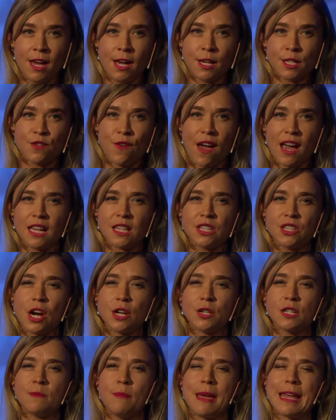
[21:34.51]
So if I can
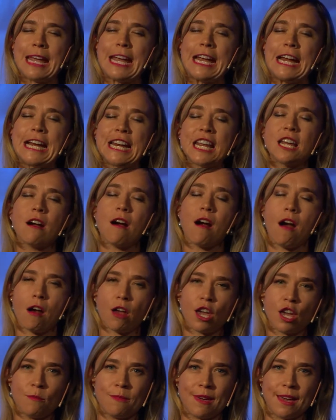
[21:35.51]
start to make any
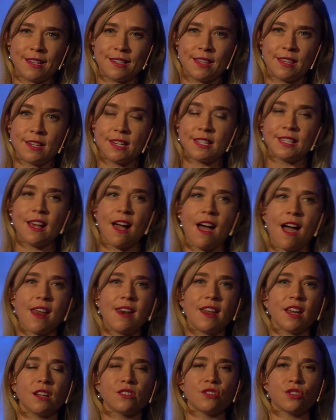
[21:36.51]
argument, the design
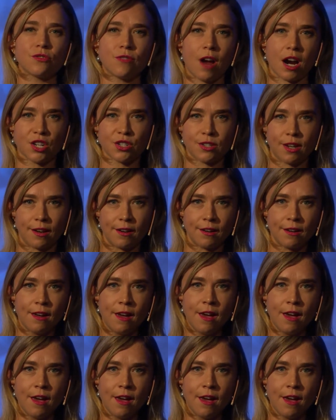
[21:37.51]
and construction